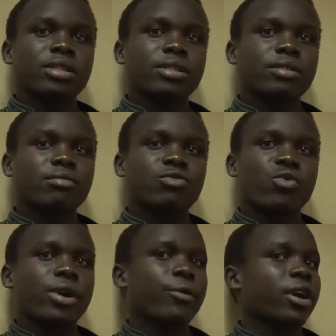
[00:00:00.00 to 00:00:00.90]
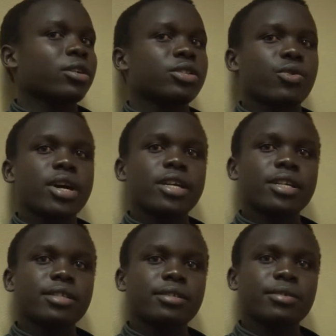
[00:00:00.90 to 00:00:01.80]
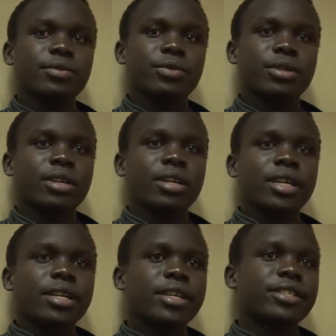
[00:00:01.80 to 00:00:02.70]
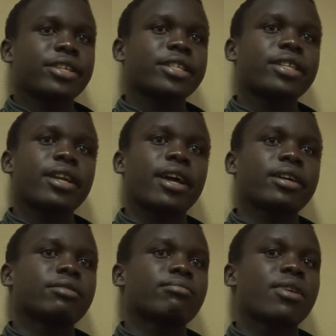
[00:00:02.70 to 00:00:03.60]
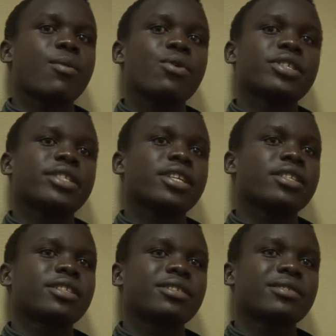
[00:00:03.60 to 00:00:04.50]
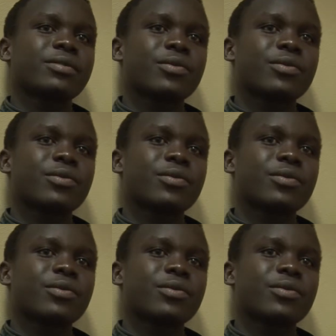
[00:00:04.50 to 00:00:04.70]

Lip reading: When we are in Uganda, there's nothing like Bible studies.